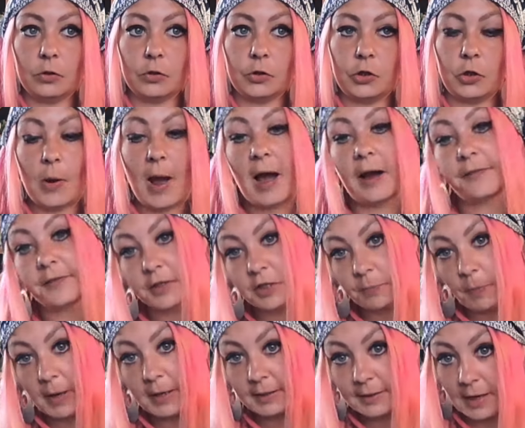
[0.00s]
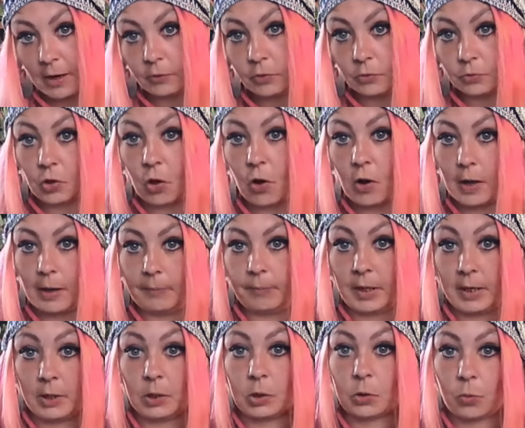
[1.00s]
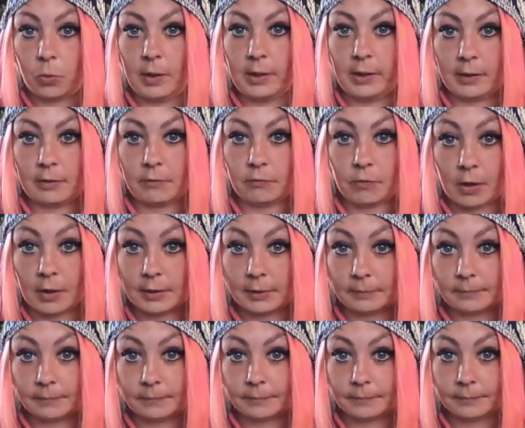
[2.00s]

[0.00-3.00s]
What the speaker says: you have to space out your time equally, right?